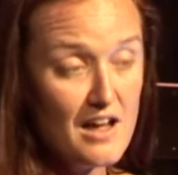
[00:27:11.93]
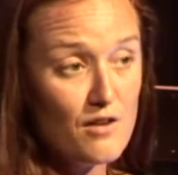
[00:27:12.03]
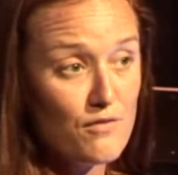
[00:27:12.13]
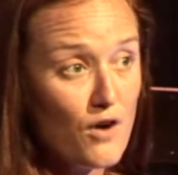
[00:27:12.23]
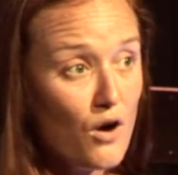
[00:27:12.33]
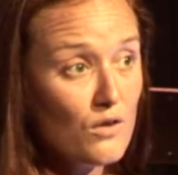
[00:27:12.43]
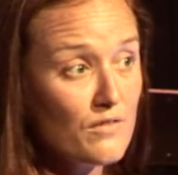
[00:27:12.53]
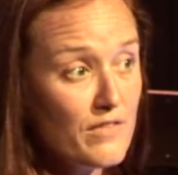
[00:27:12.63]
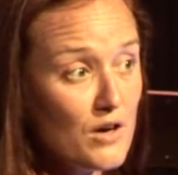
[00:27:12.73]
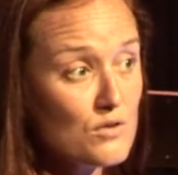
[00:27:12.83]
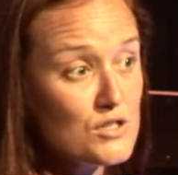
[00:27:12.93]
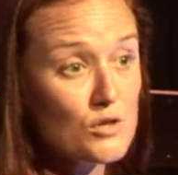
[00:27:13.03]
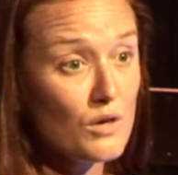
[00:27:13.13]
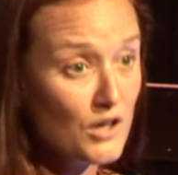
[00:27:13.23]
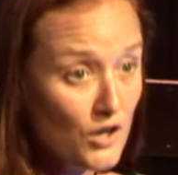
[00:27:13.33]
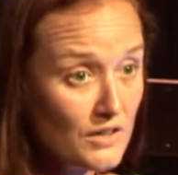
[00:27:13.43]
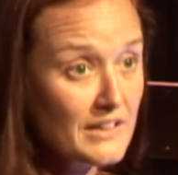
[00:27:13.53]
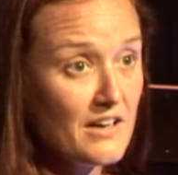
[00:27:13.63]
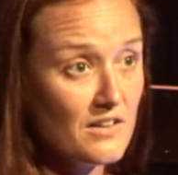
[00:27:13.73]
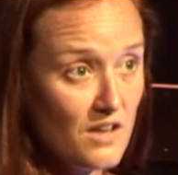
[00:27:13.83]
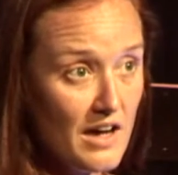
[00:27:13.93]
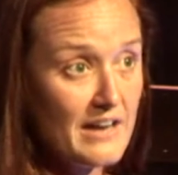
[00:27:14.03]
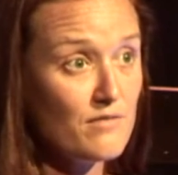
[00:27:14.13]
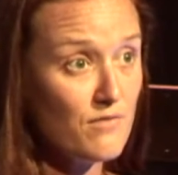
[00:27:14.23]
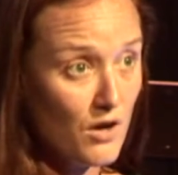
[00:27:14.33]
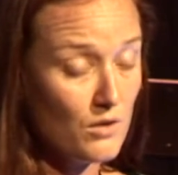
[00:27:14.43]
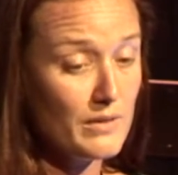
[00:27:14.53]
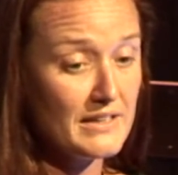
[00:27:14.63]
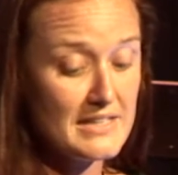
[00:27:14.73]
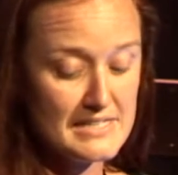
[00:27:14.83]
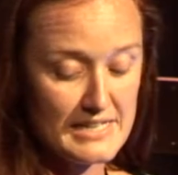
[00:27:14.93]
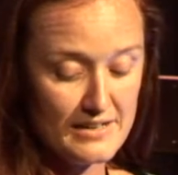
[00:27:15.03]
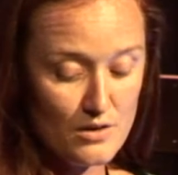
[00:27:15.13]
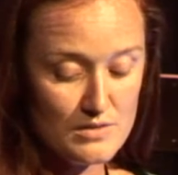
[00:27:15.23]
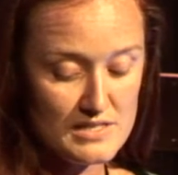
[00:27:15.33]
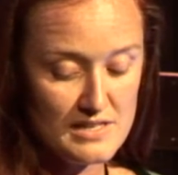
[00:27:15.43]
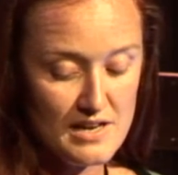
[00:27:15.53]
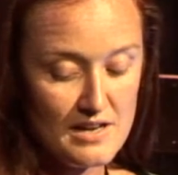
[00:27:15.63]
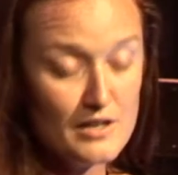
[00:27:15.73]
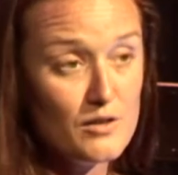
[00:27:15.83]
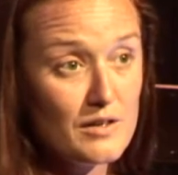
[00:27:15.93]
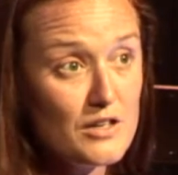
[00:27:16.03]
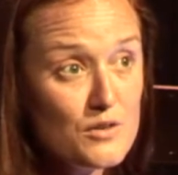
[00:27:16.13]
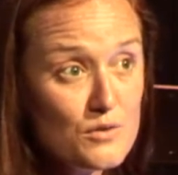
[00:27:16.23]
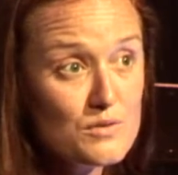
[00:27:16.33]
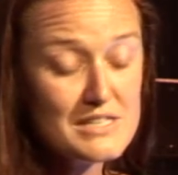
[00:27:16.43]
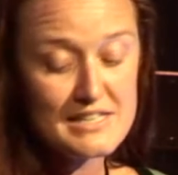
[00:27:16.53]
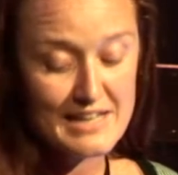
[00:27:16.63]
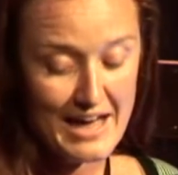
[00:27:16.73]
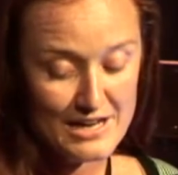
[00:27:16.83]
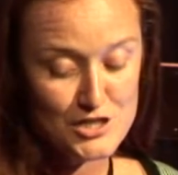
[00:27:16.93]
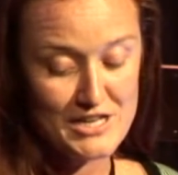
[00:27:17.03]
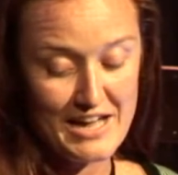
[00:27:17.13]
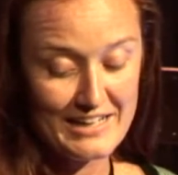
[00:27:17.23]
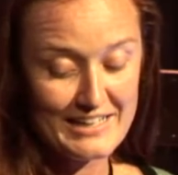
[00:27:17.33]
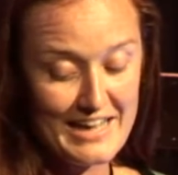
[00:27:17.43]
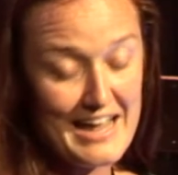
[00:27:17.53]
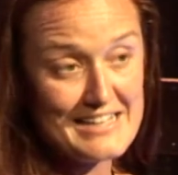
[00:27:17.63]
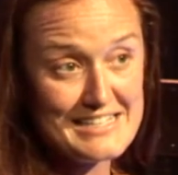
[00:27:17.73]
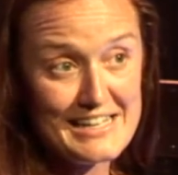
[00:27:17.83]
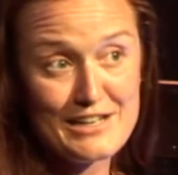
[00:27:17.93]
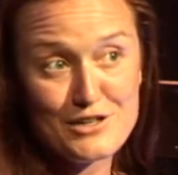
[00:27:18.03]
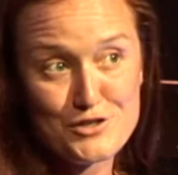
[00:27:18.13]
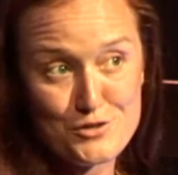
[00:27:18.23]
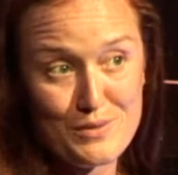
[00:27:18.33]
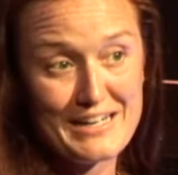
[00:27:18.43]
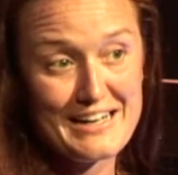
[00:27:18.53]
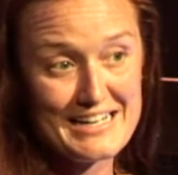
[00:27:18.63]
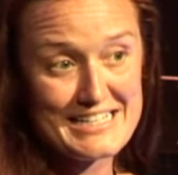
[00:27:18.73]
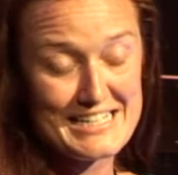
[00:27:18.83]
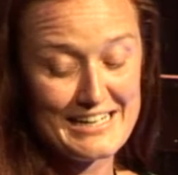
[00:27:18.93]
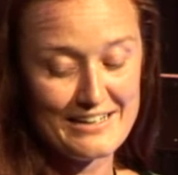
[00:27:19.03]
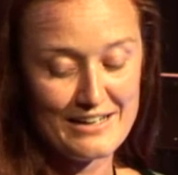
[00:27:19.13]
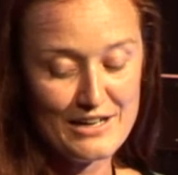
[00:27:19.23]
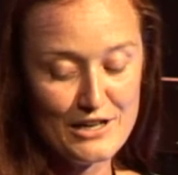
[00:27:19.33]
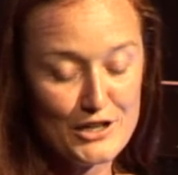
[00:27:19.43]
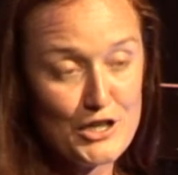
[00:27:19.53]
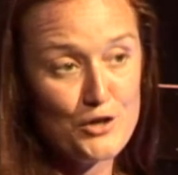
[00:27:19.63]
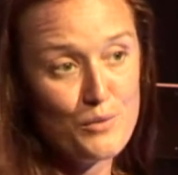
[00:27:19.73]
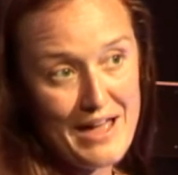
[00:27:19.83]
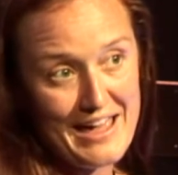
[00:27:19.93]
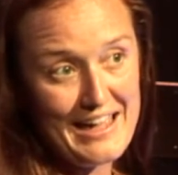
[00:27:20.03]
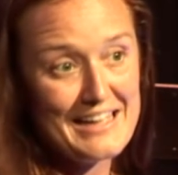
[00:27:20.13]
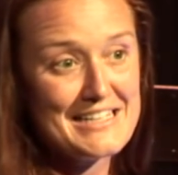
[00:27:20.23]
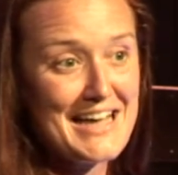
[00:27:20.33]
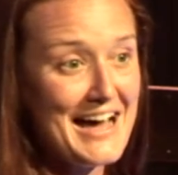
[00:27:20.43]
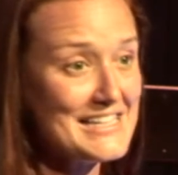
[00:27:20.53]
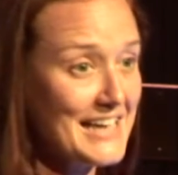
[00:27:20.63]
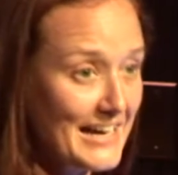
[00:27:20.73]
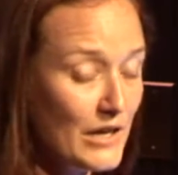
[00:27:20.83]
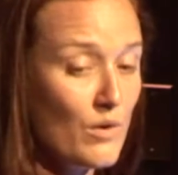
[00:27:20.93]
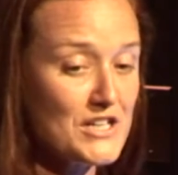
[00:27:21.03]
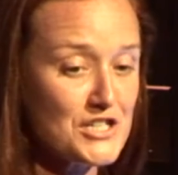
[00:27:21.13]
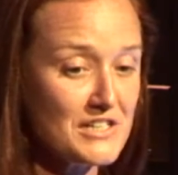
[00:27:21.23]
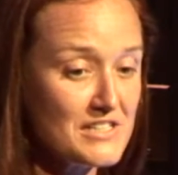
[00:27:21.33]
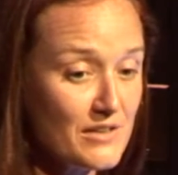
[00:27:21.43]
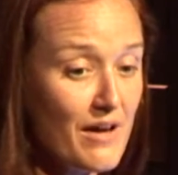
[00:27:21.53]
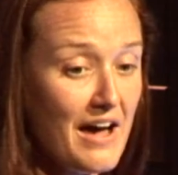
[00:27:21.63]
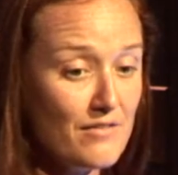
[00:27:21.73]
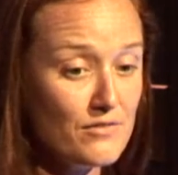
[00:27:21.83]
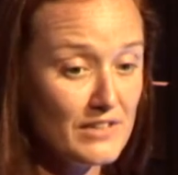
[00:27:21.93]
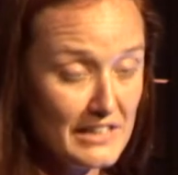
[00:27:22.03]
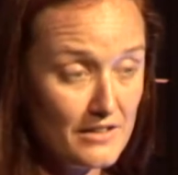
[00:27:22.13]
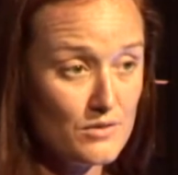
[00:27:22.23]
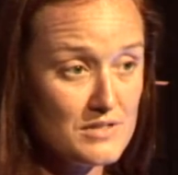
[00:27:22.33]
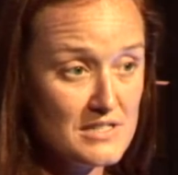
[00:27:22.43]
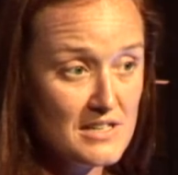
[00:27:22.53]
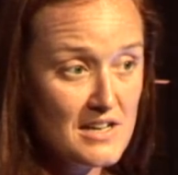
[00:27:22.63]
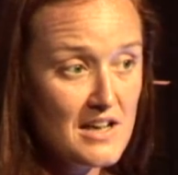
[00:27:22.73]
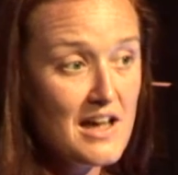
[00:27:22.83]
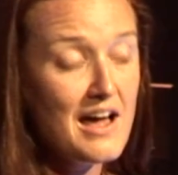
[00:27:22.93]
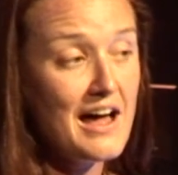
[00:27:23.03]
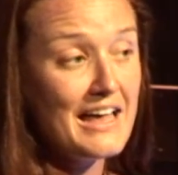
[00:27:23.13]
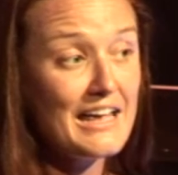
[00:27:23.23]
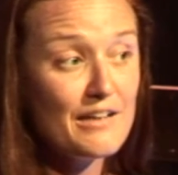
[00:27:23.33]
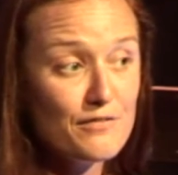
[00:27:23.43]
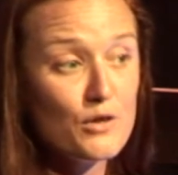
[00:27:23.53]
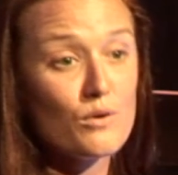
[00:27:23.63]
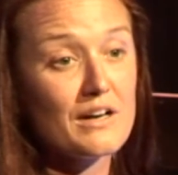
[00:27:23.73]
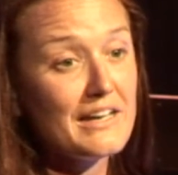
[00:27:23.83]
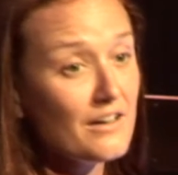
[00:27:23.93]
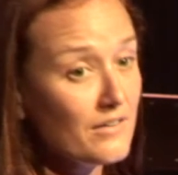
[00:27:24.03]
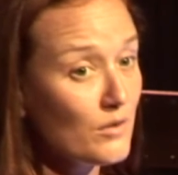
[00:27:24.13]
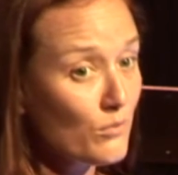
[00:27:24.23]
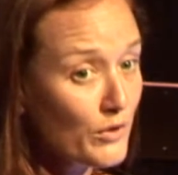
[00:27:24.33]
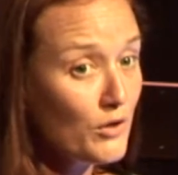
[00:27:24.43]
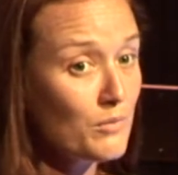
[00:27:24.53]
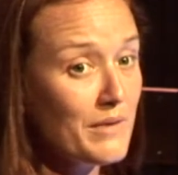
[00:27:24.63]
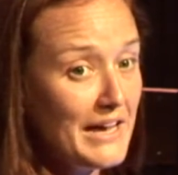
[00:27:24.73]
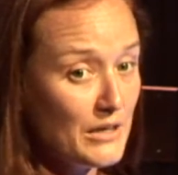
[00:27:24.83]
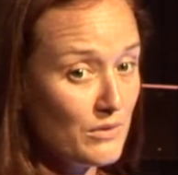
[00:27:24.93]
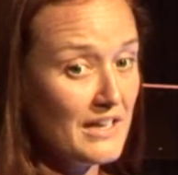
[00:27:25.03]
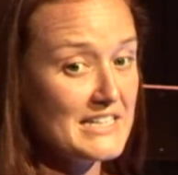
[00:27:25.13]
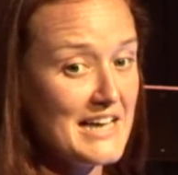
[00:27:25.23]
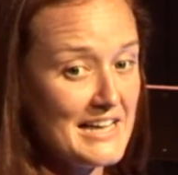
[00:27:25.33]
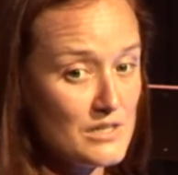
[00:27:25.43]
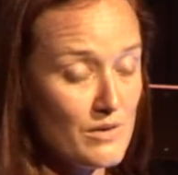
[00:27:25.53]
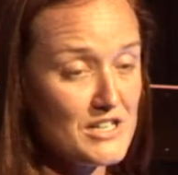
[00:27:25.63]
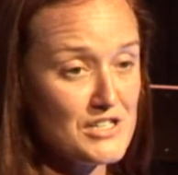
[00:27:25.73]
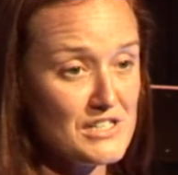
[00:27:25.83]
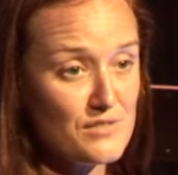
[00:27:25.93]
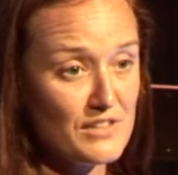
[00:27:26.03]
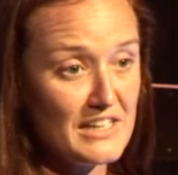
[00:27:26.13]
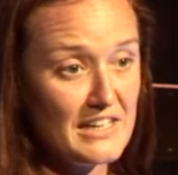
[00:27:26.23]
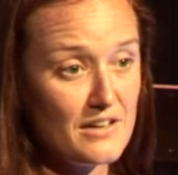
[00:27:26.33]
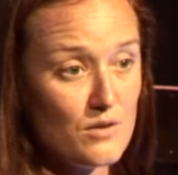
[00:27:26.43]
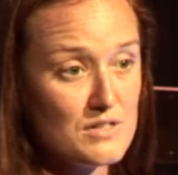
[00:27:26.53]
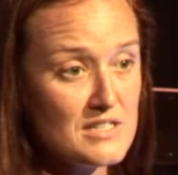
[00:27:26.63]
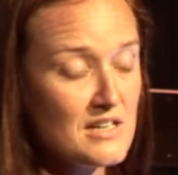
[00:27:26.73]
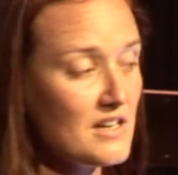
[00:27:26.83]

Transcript: For all of those who are currently online and following these keynotes, you can use the hashtag CANSEE2019QA to ask any questions that you have of the keynotes. If you are here in the room and you would like to ask questions for the keynotes,